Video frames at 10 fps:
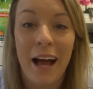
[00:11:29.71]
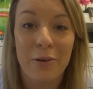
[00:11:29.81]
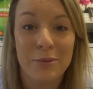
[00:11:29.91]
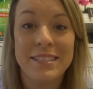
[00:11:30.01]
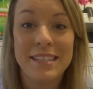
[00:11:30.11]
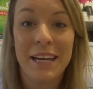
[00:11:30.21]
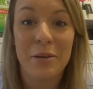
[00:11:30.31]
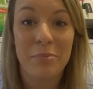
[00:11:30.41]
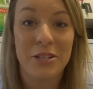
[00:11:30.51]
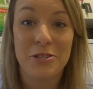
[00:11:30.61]
I will
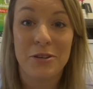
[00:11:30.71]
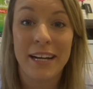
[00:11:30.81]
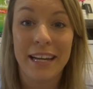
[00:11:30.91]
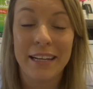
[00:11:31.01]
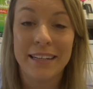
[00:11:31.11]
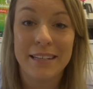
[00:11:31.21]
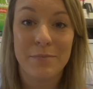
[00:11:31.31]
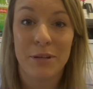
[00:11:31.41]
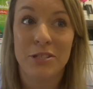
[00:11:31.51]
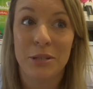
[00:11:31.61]
say pin trading,
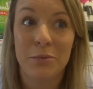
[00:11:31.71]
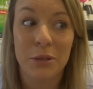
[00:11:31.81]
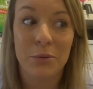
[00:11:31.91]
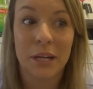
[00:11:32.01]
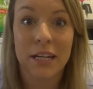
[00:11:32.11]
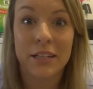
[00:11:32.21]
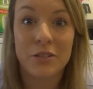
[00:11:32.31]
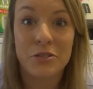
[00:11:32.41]
especially when you like